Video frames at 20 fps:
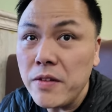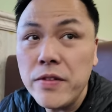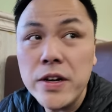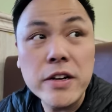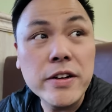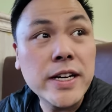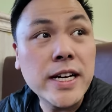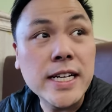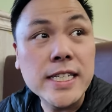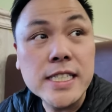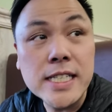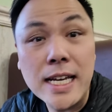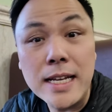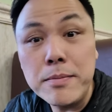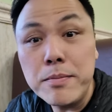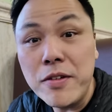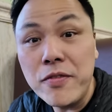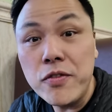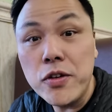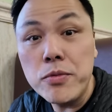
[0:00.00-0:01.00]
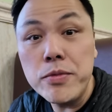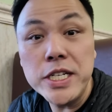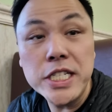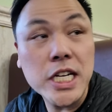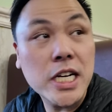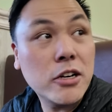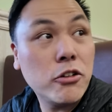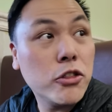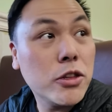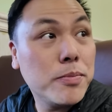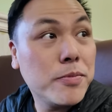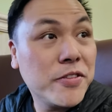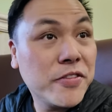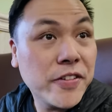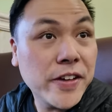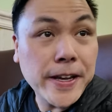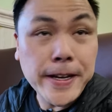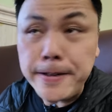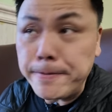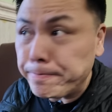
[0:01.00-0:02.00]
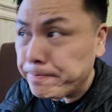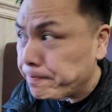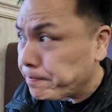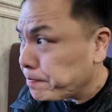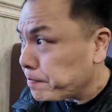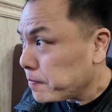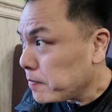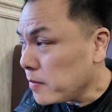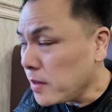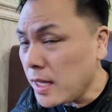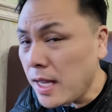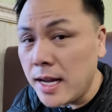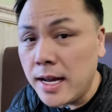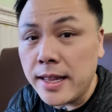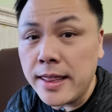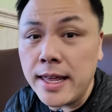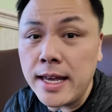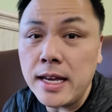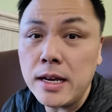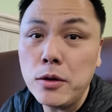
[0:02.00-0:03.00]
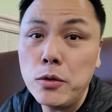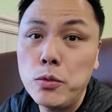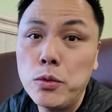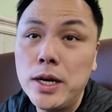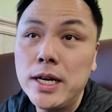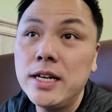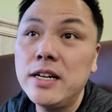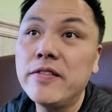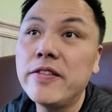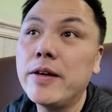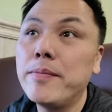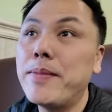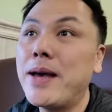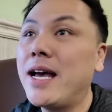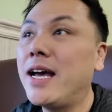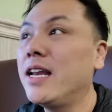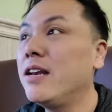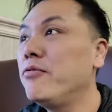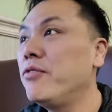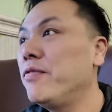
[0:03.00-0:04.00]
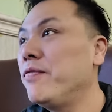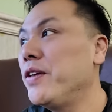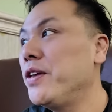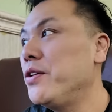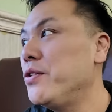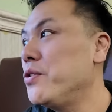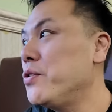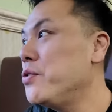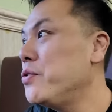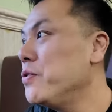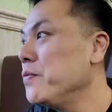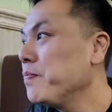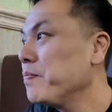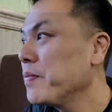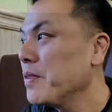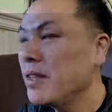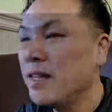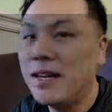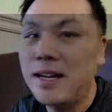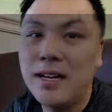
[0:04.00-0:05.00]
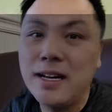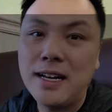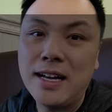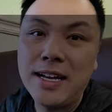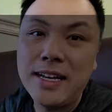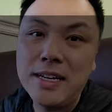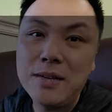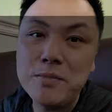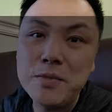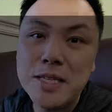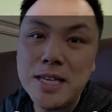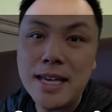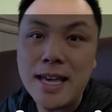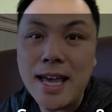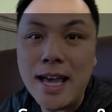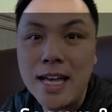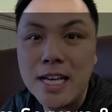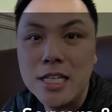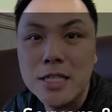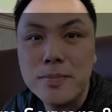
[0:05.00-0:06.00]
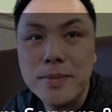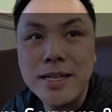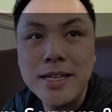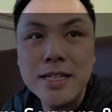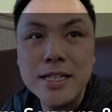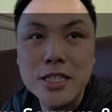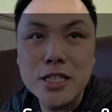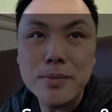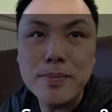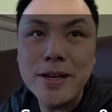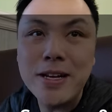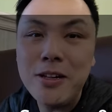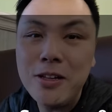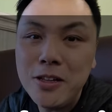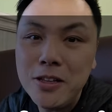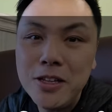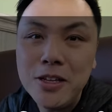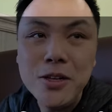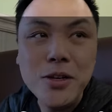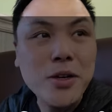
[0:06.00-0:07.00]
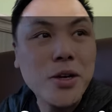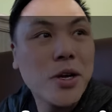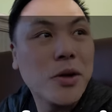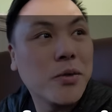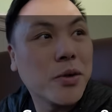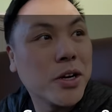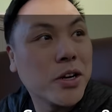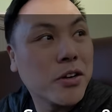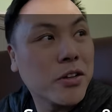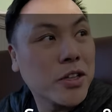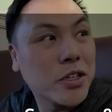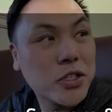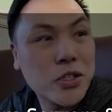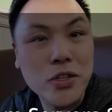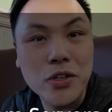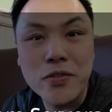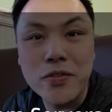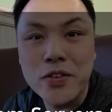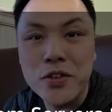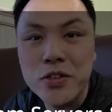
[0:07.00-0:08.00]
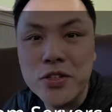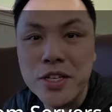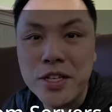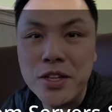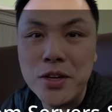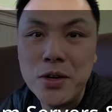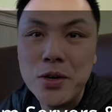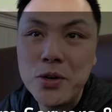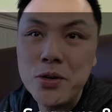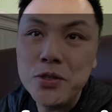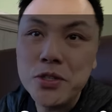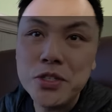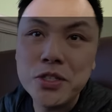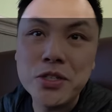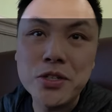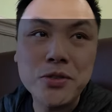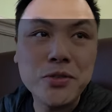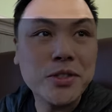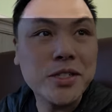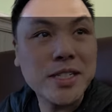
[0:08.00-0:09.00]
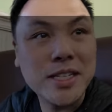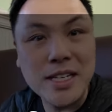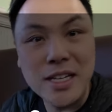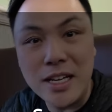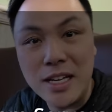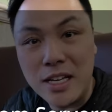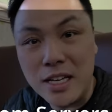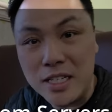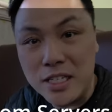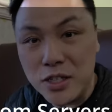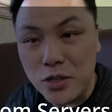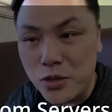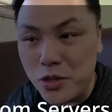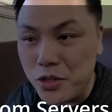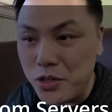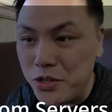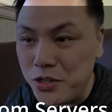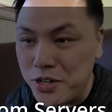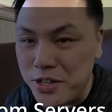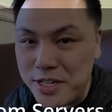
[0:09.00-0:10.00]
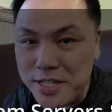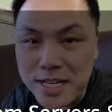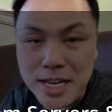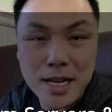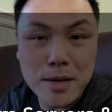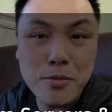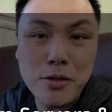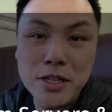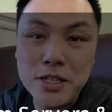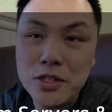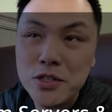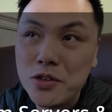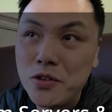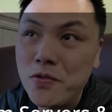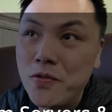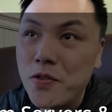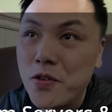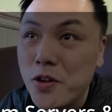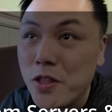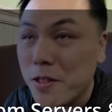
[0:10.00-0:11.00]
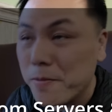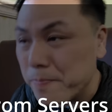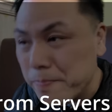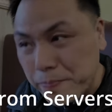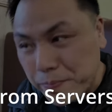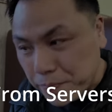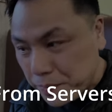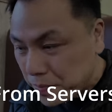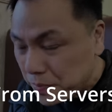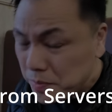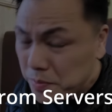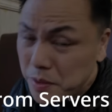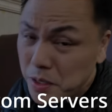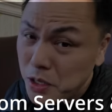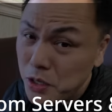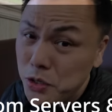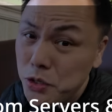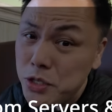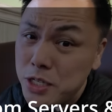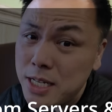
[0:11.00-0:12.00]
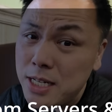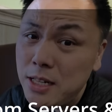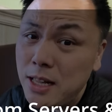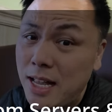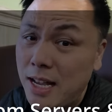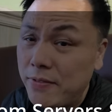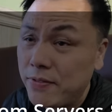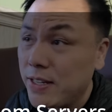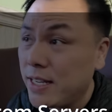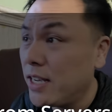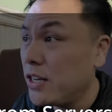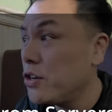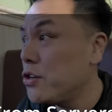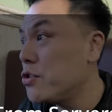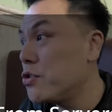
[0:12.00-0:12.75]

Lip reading: Very nice. And before we check out the buffet, I think one of the bad review items has been dispelled, where the servers and the hosts don't escort you to the table and so forth. You still have to get